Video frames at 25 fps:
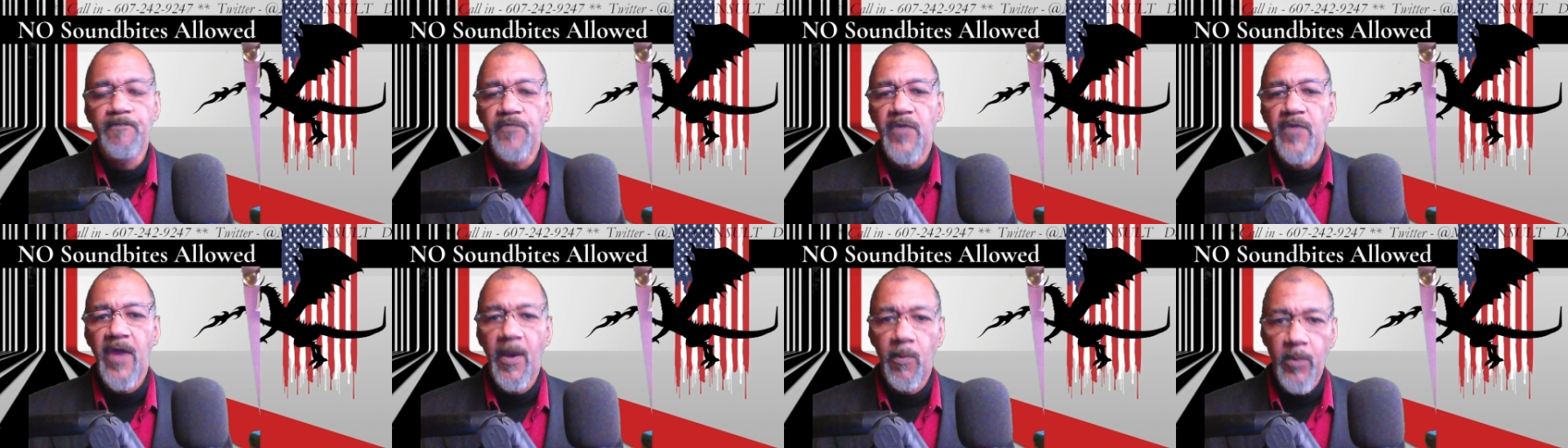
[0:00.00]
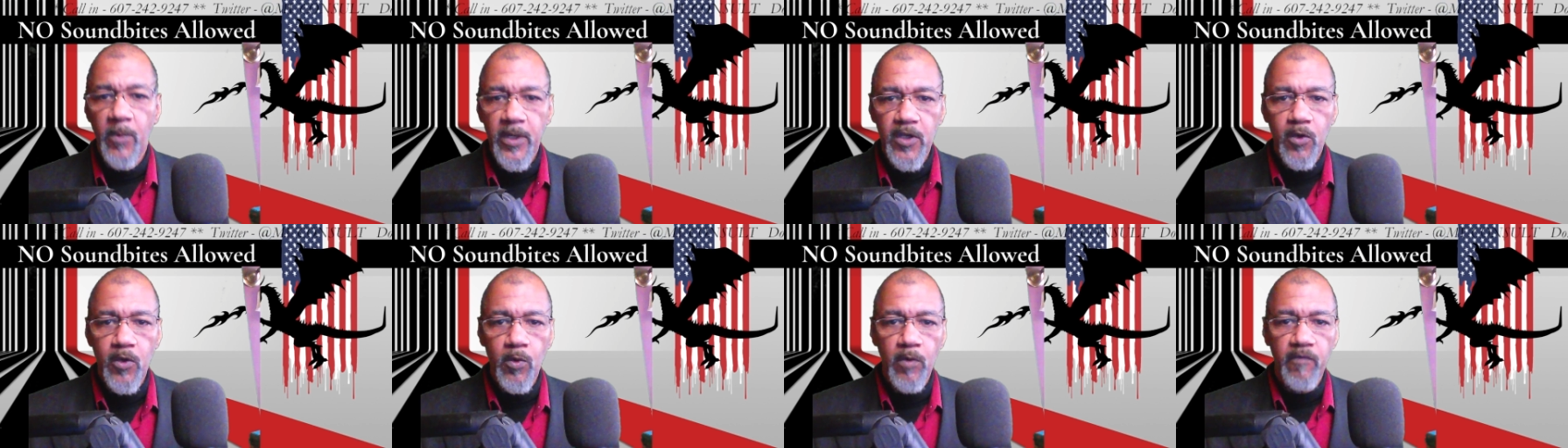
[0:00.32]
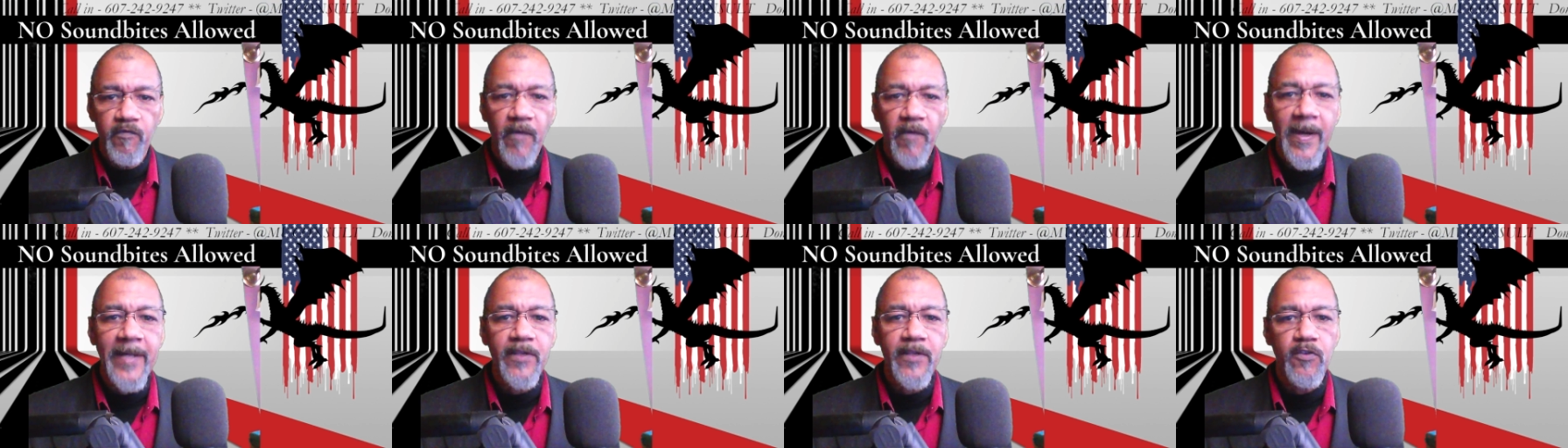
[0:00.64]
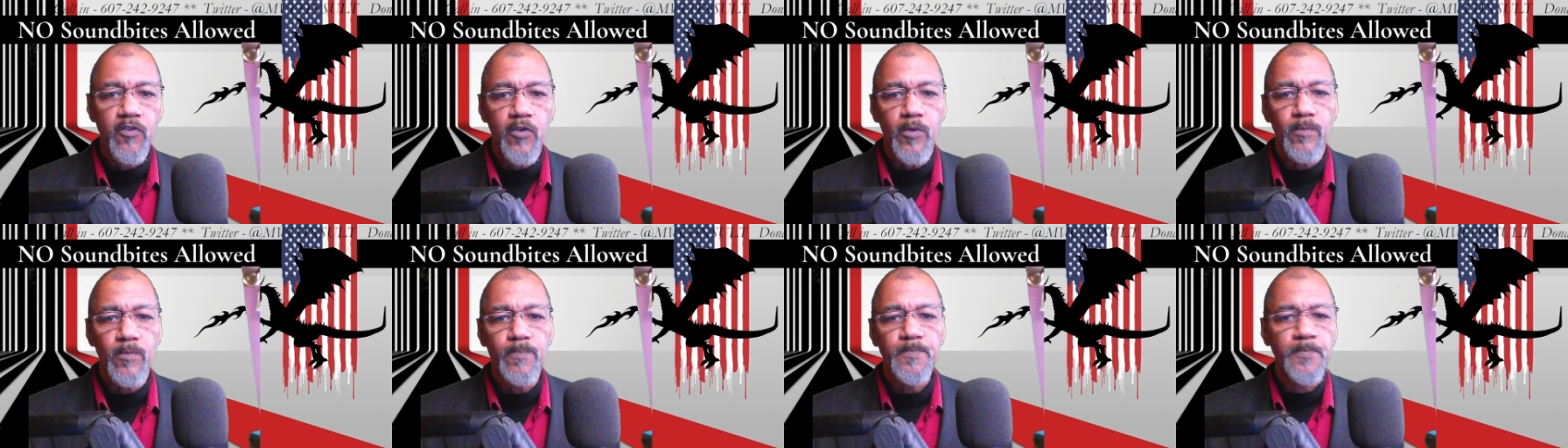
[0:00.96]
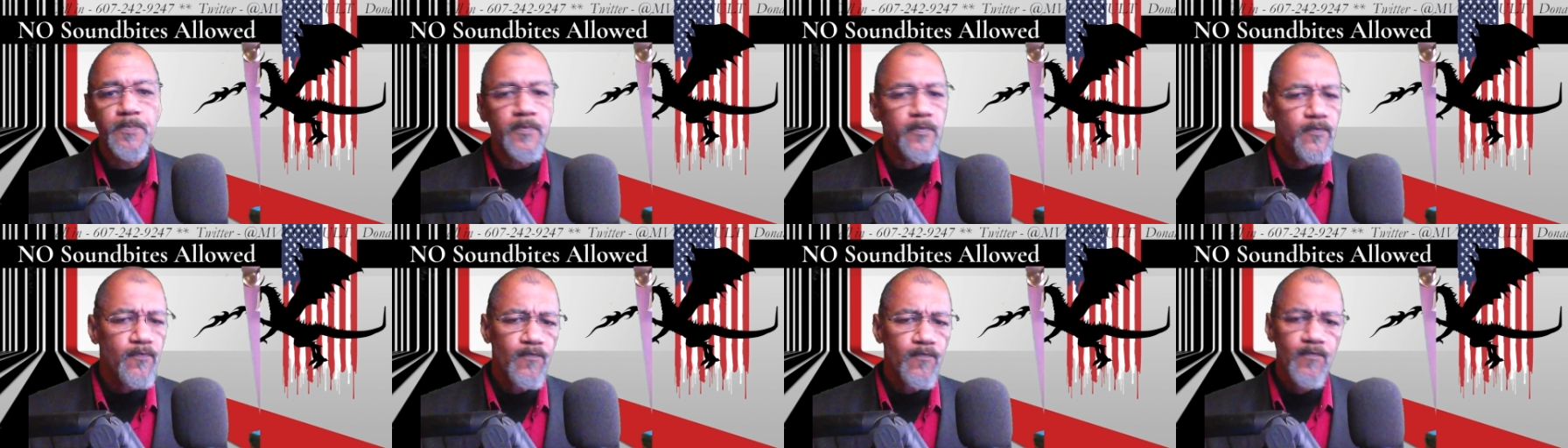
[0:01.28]
And we do invite you
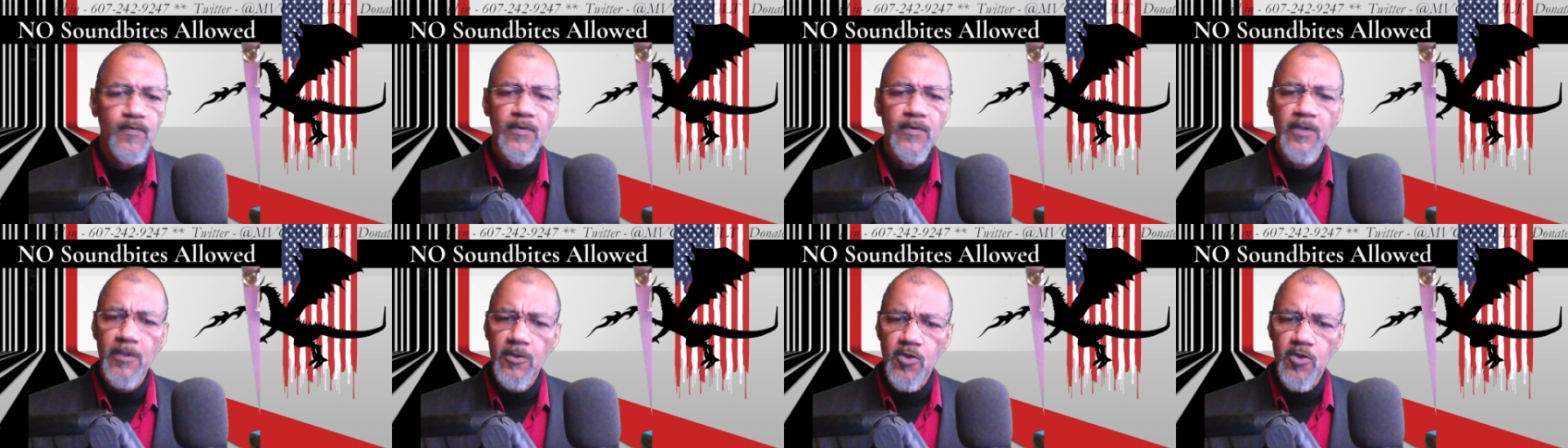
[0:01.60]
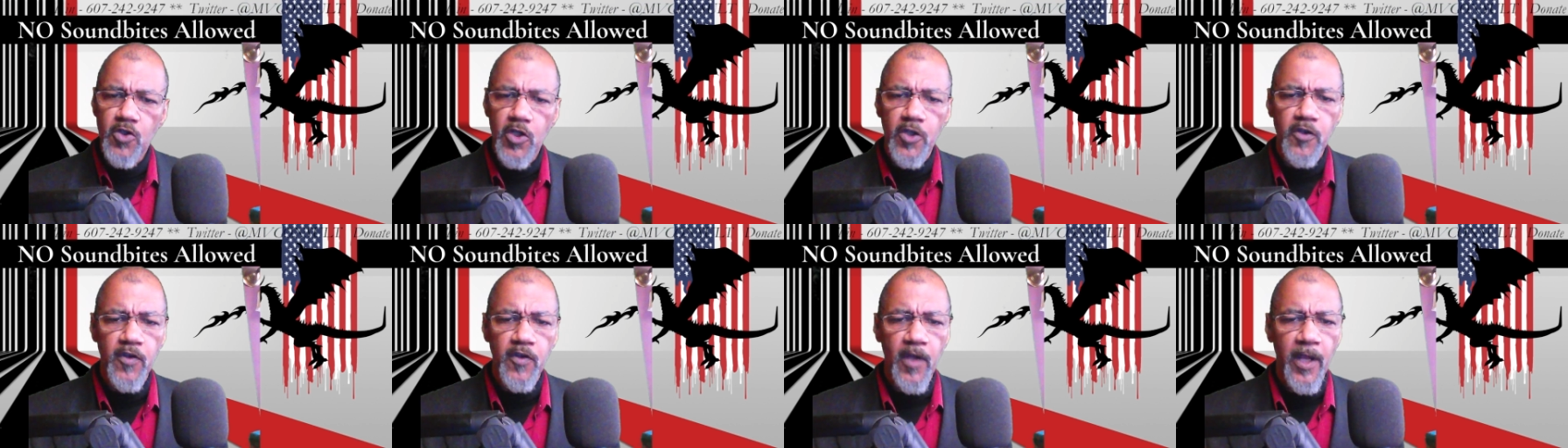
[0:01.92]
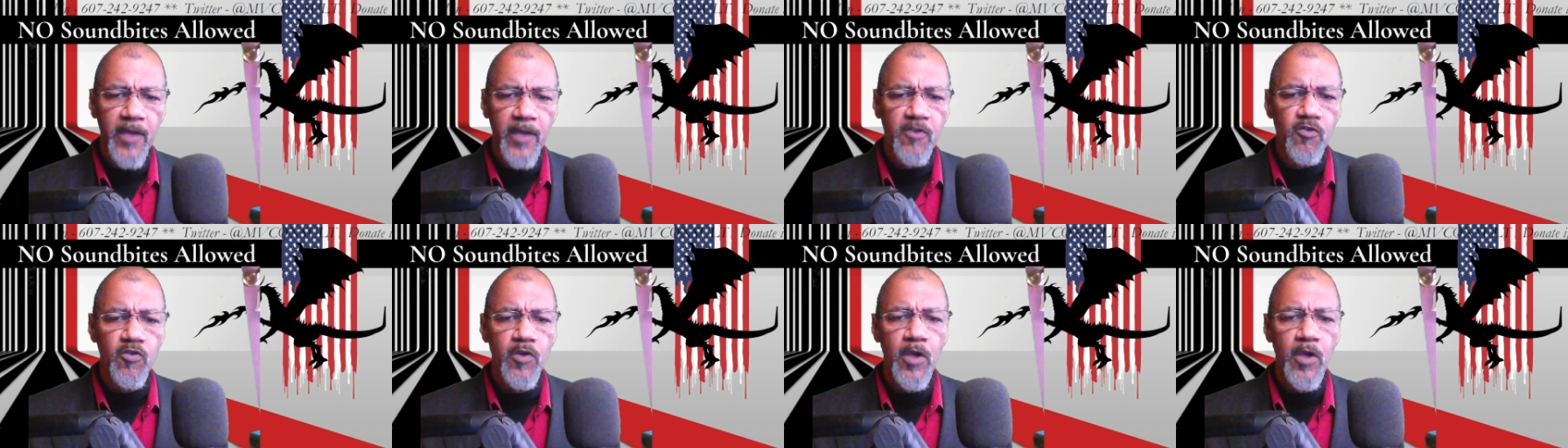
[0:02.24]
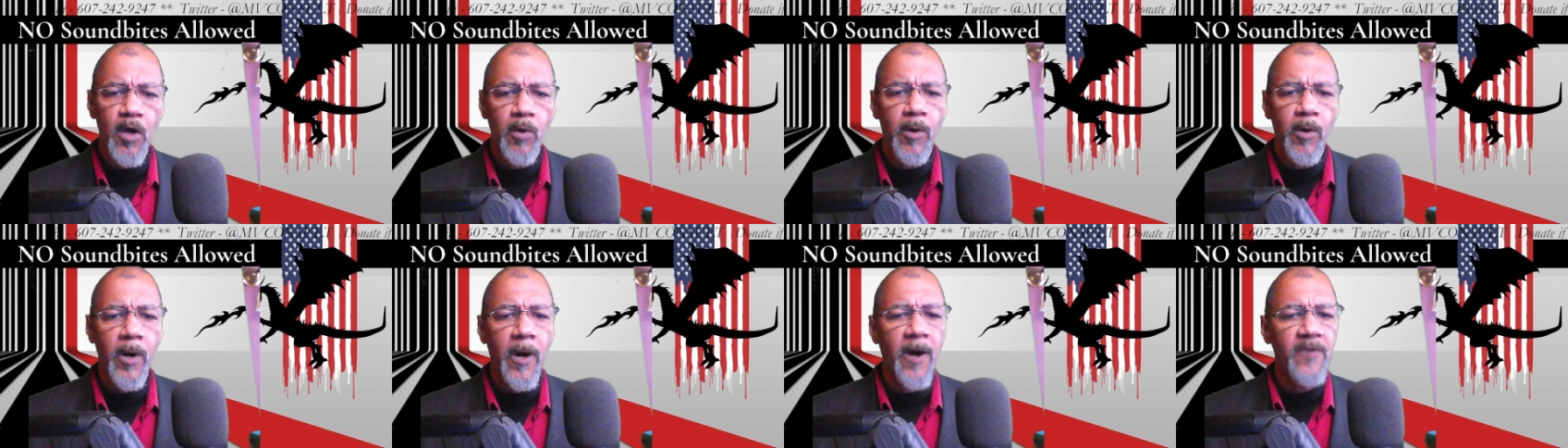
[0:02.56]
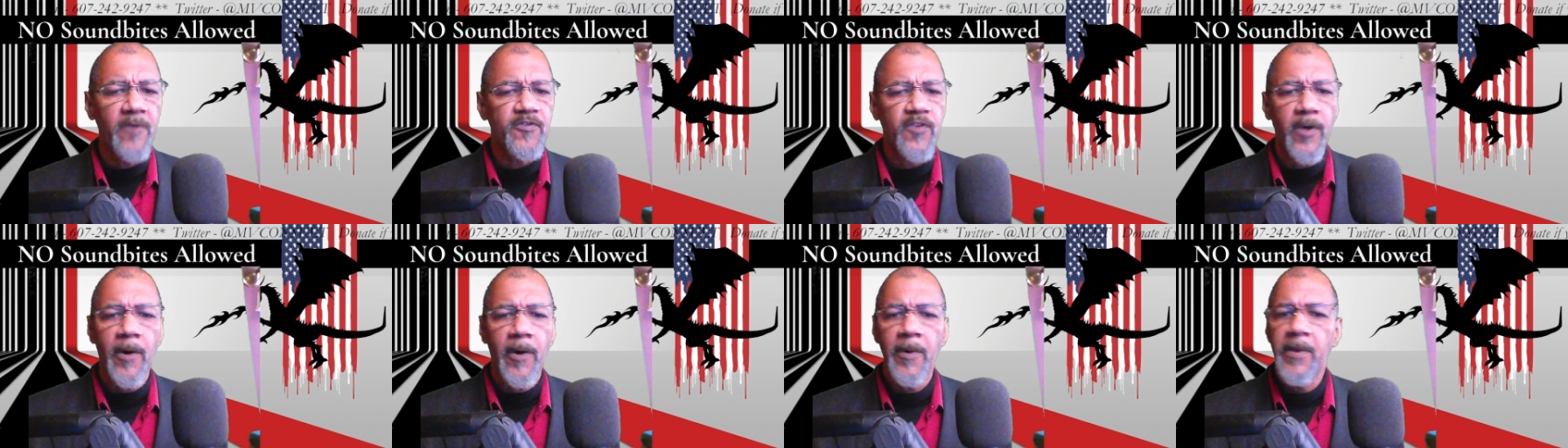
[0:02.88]
just to let you know
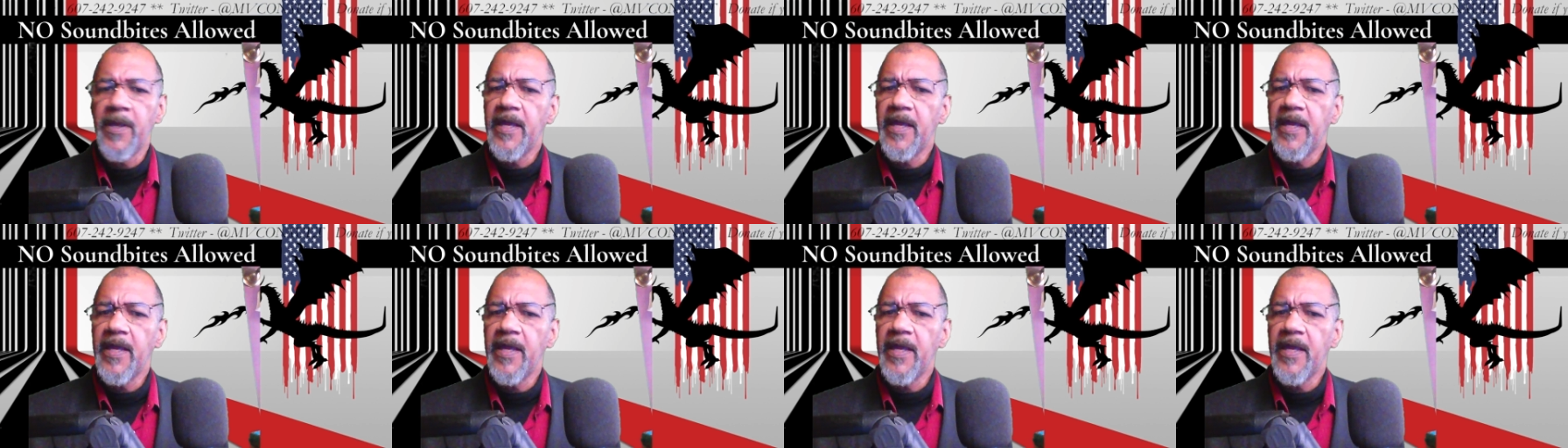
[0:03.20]
also,